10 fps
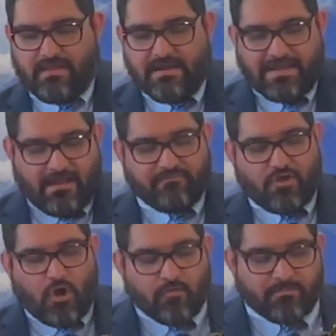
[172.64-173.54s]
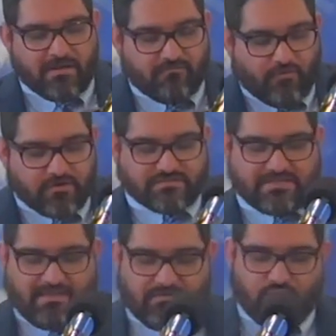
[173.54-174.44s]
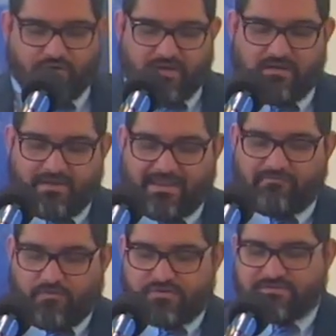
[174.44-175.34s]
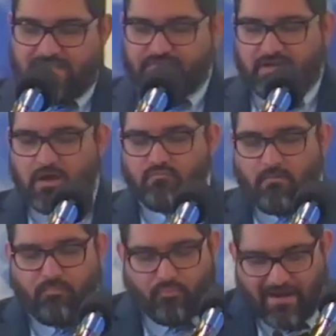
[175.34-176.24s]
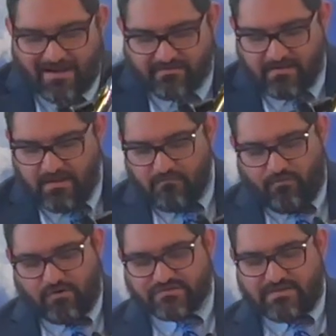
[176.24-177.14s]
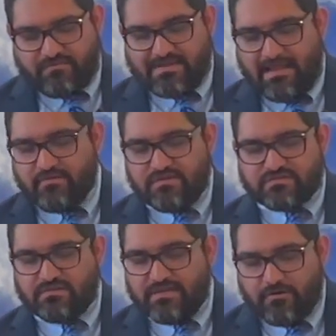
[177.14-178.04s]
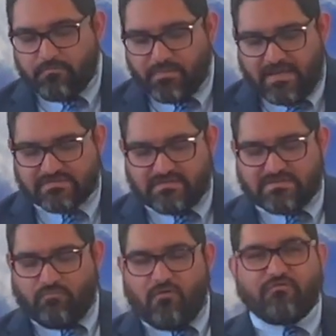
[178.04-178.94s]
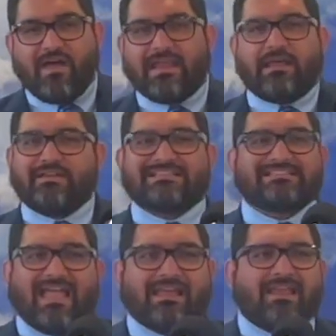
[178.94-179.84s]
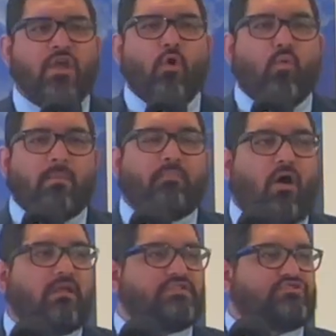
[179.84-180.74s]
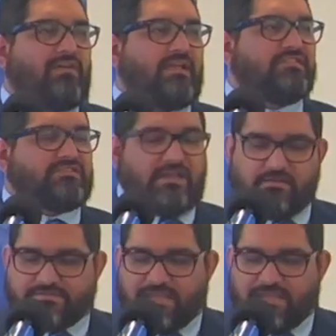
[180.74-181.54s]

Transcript: Now, if you go with me to verse 7, we're going to look at verse 7 here. We'll break verse 7 down into little pieces, and we'll find out exactly what Paul is trying to tell us